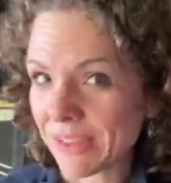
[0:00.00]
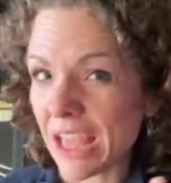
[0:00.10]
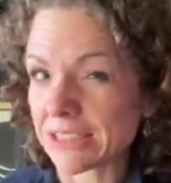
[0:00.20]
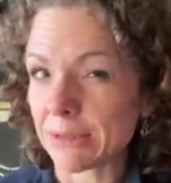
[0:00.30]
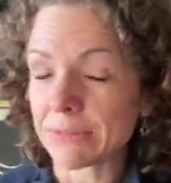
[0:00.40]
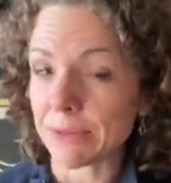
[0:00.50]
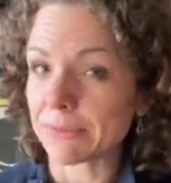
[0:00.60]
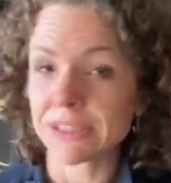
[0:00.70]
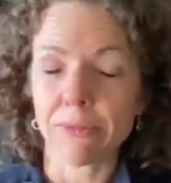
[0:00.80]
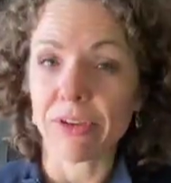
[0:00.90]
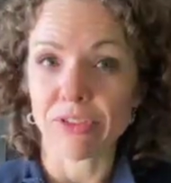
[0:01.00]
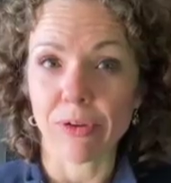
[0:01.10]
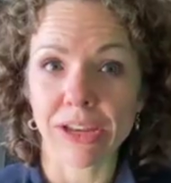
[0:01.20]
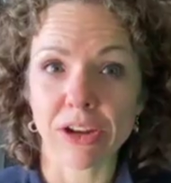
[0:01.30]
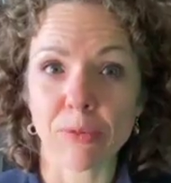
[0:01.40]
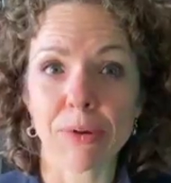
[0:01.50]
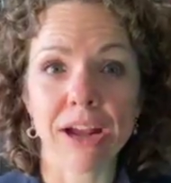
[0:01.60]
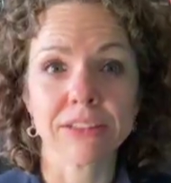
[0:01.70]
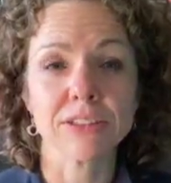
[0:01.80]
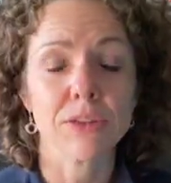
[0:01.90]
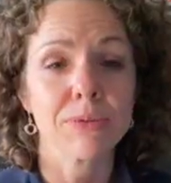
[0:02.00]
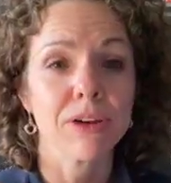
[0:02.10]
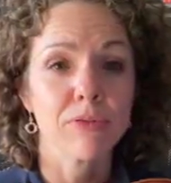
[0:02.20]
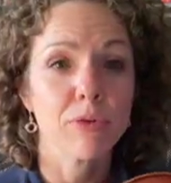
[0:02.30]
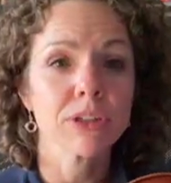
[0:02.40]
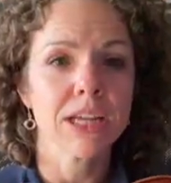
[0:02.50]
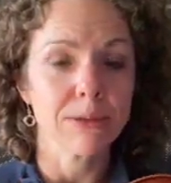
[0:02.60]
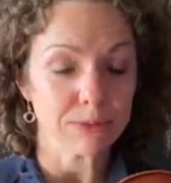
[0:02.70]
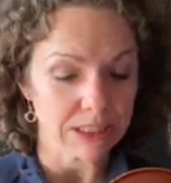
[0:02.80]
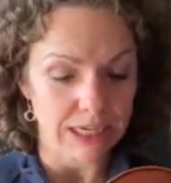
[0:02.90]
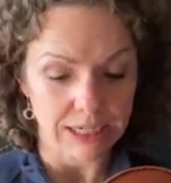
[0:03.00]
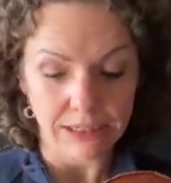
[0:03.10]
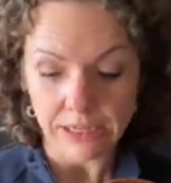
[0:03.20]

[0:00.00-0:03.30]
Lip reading: And sometimes some of you I know practice 3 or 4 times a day.